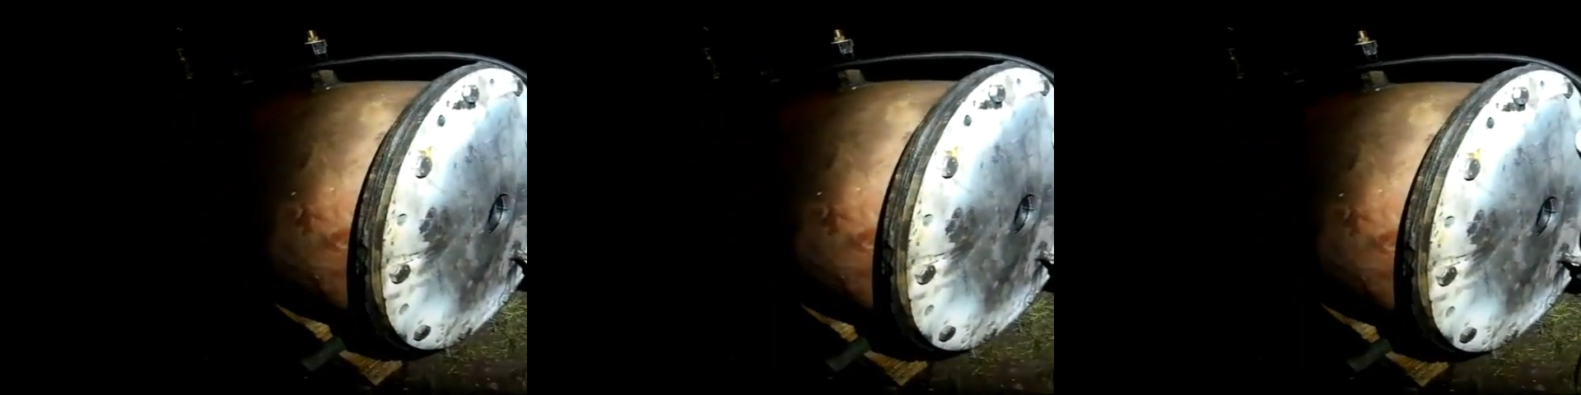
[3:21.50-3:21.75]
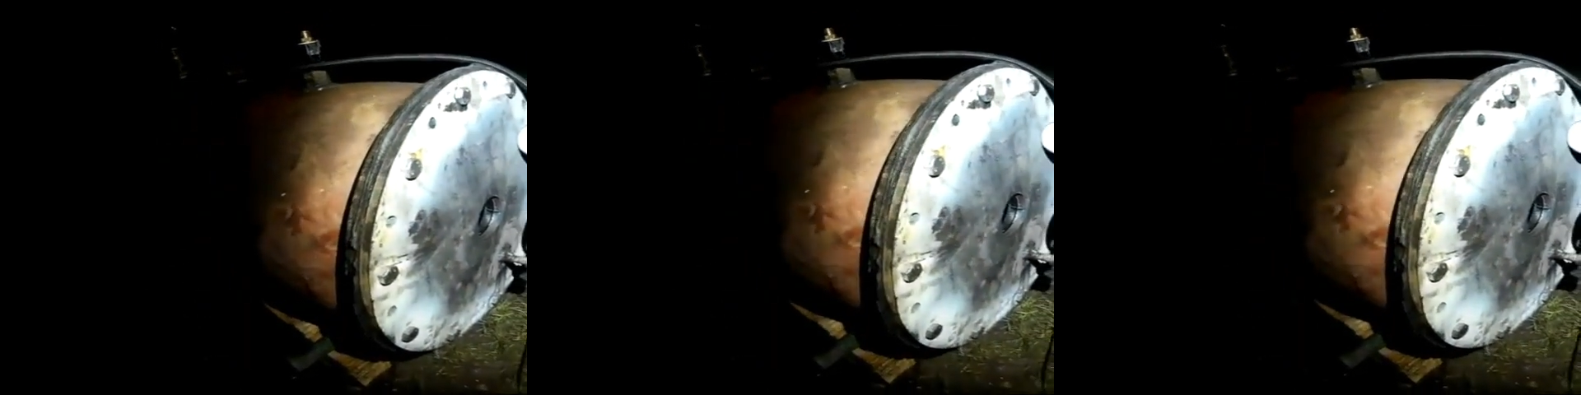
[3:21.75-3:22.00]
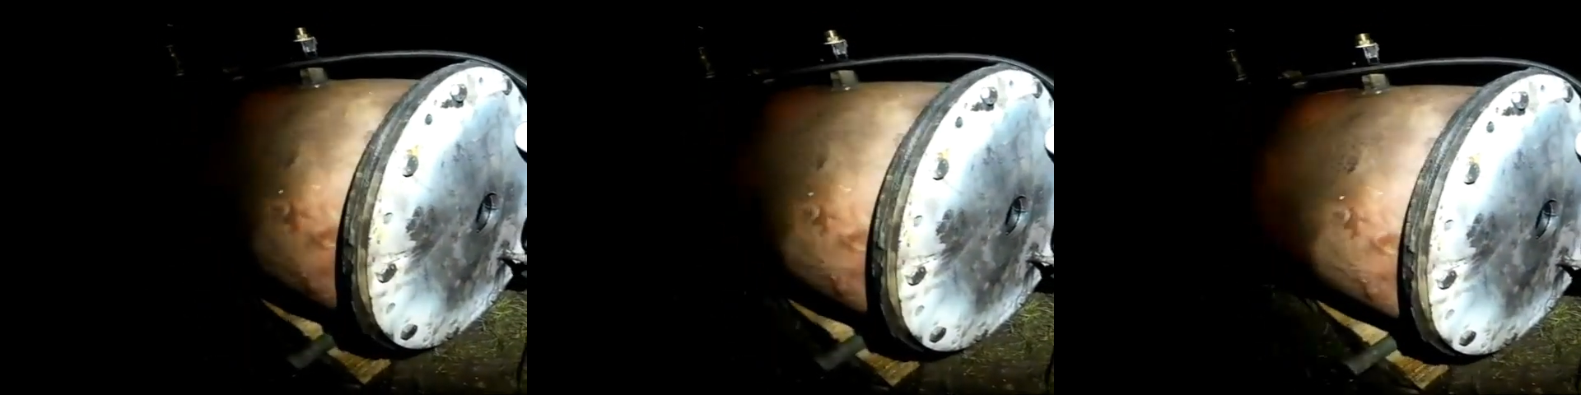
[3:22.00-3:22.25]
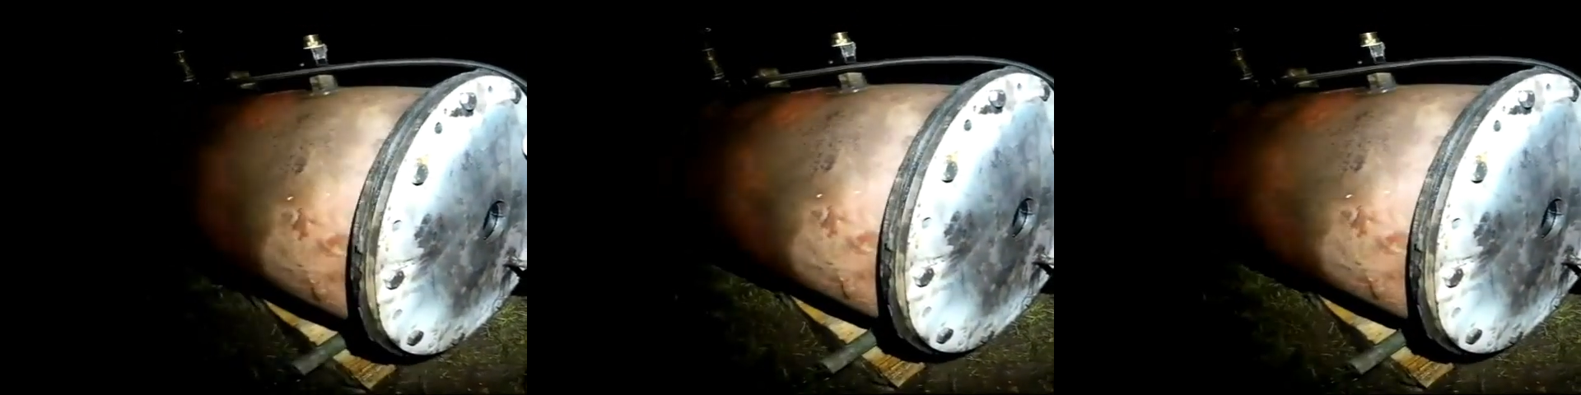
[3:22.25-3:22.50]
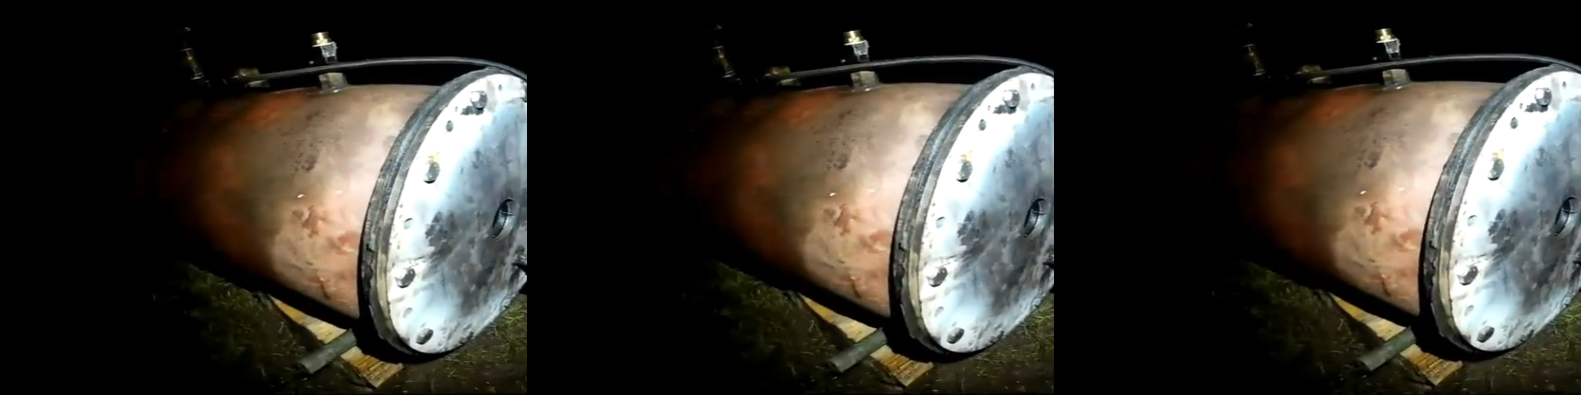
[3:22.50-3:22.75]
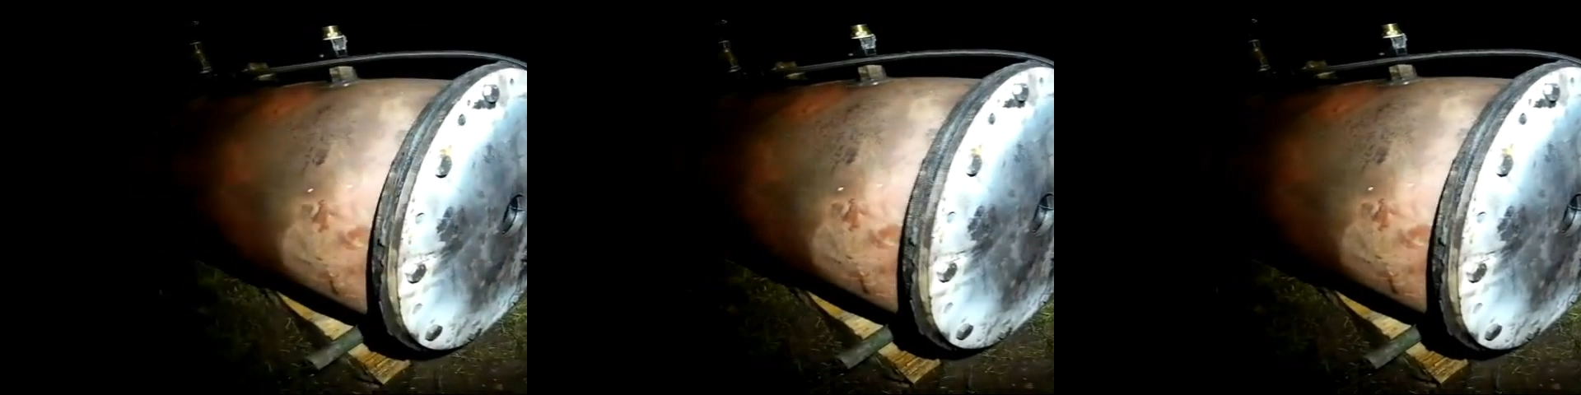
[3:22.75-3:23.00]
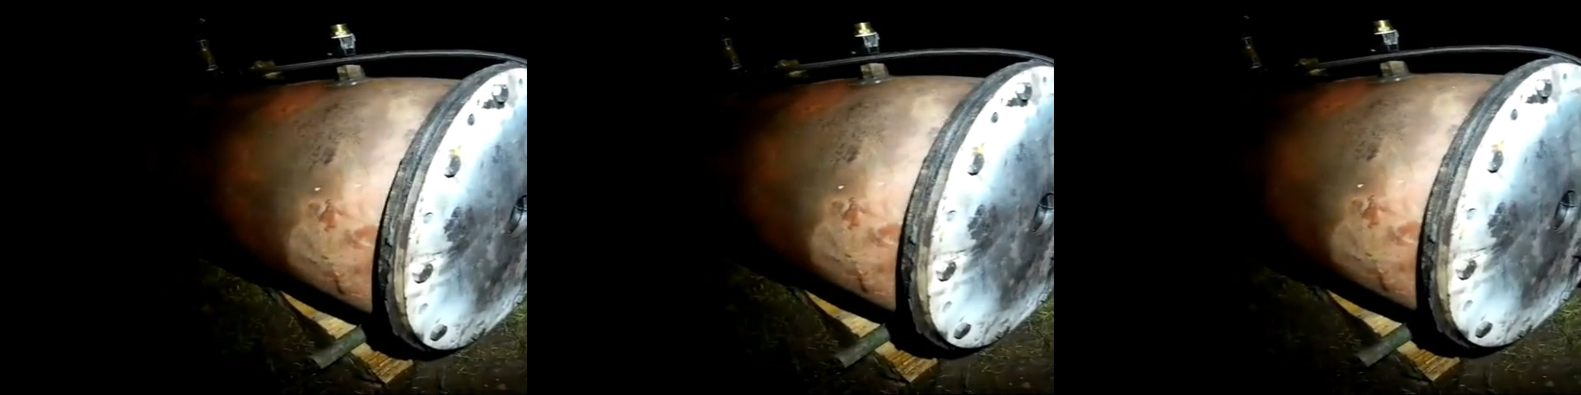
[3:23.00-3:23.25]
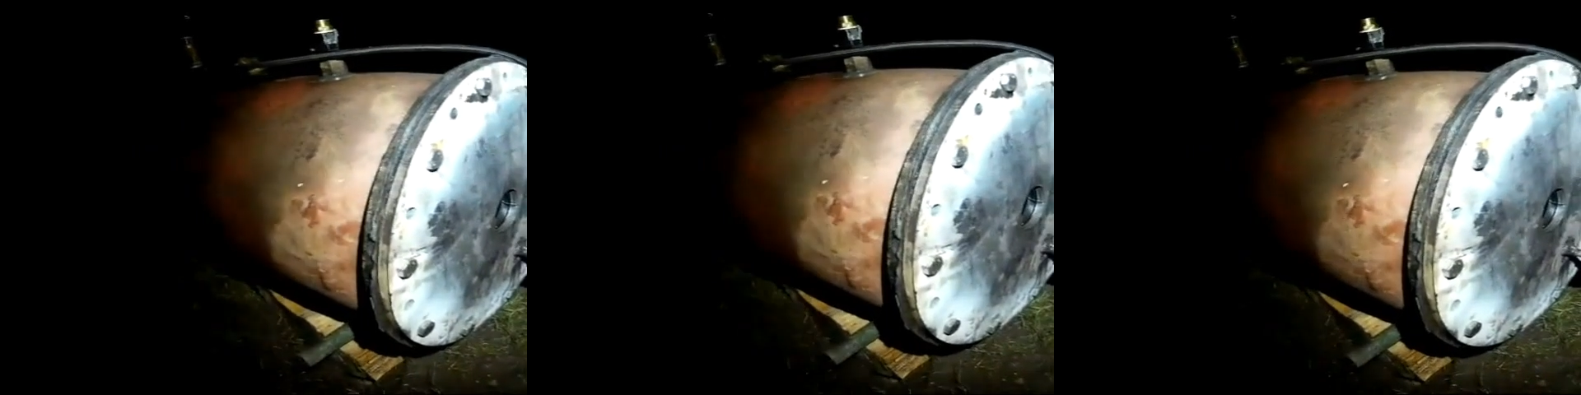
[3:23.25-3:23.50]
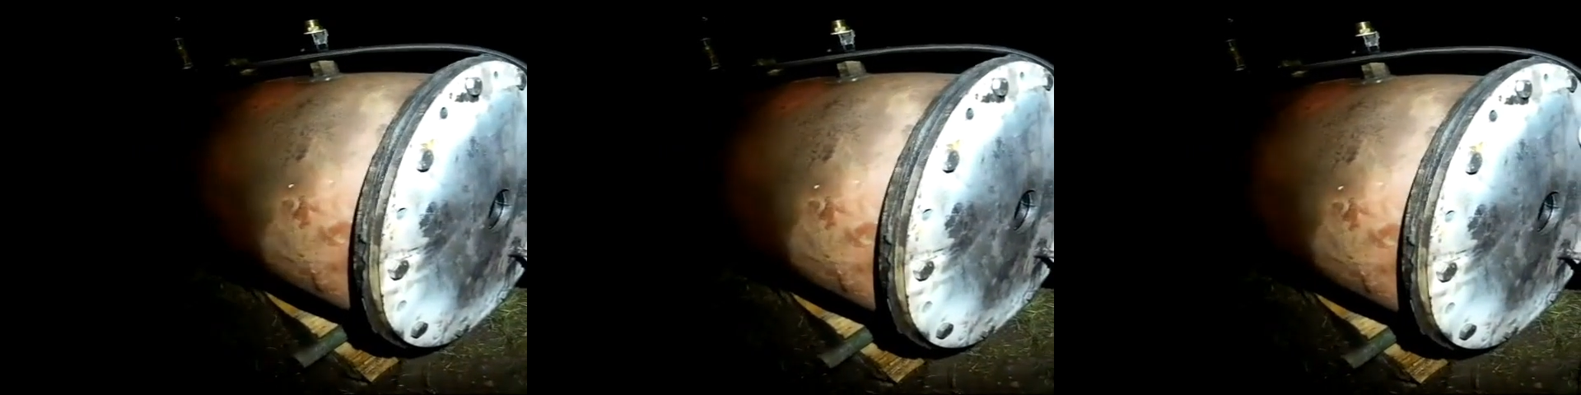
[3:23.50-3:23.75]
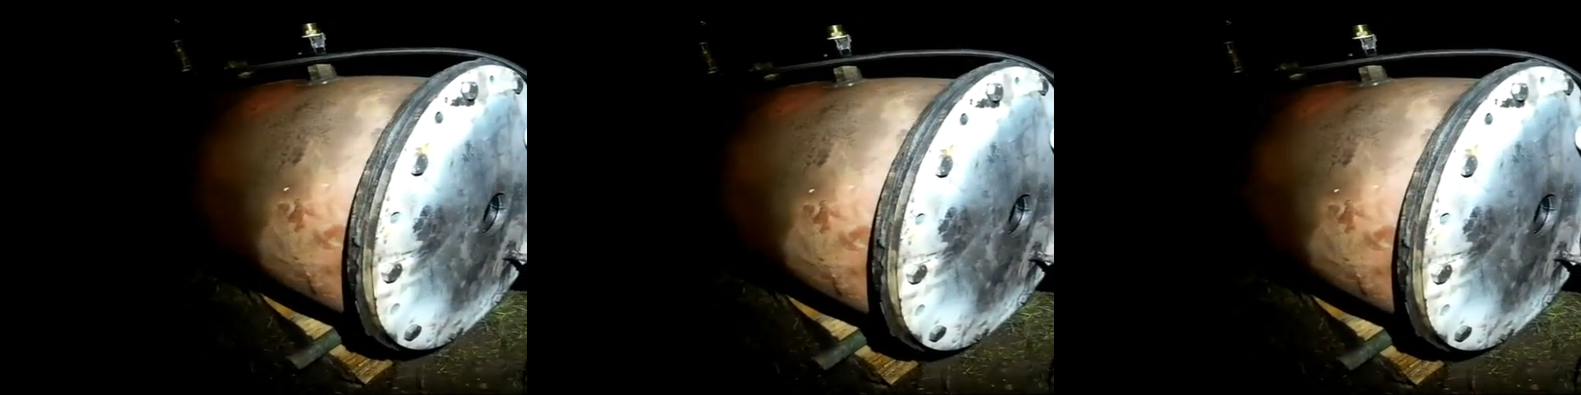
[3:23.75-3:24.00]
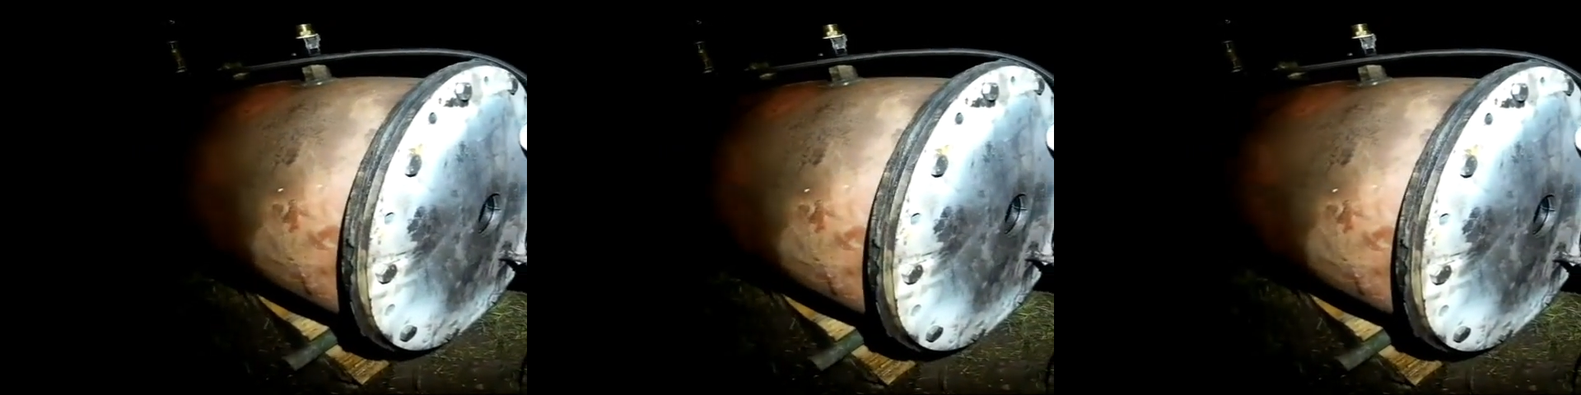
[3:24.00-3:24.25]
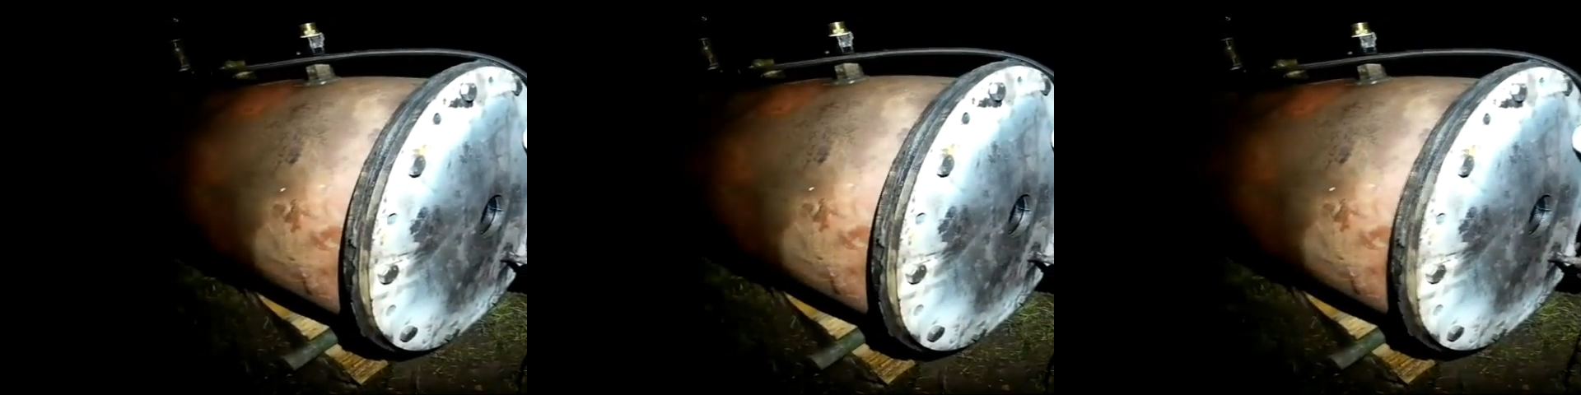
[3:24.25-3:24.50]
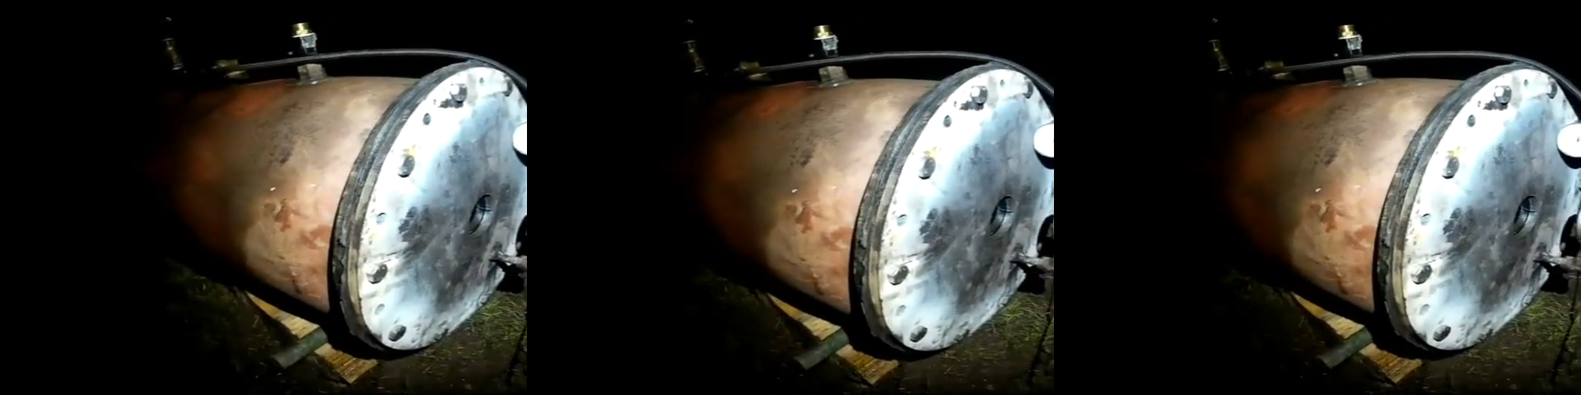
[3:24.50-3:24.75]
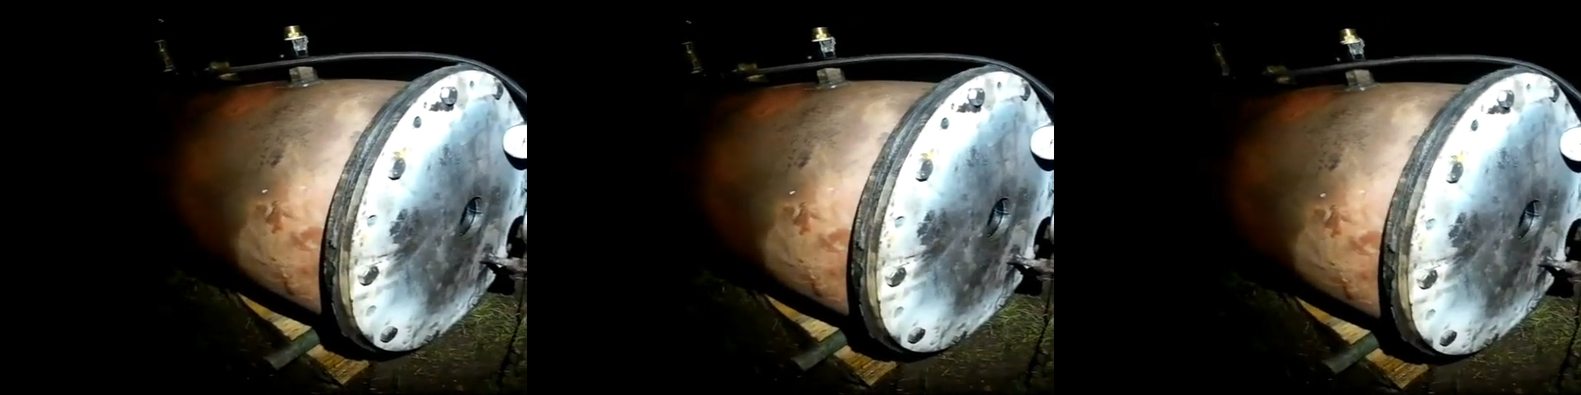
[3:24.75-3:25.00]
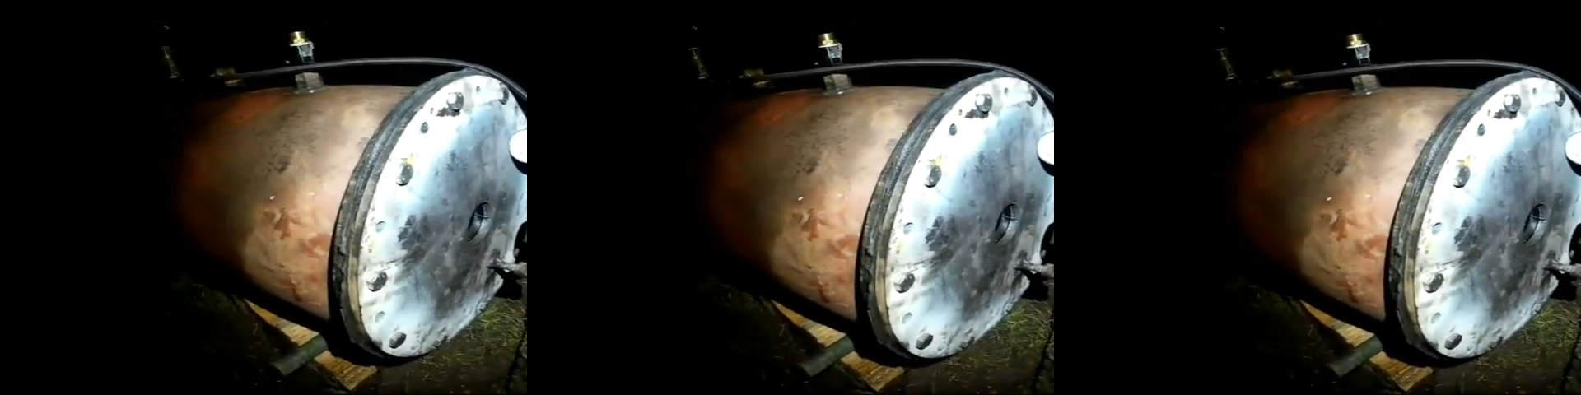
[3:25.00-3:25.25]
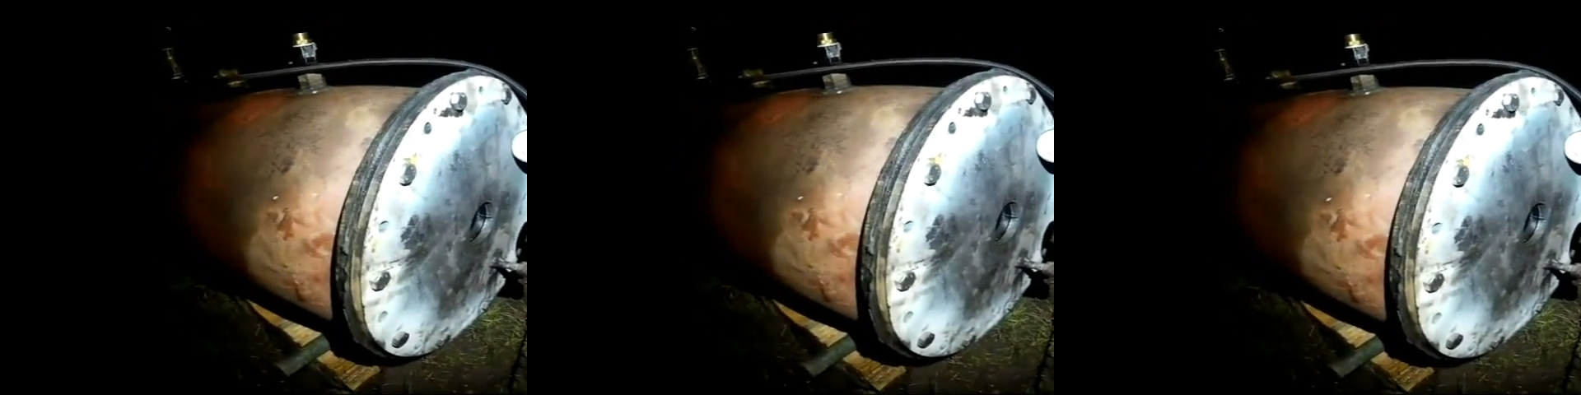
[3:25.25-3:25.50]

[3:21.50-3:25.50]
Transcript: No face is visible, so there are no lips to read.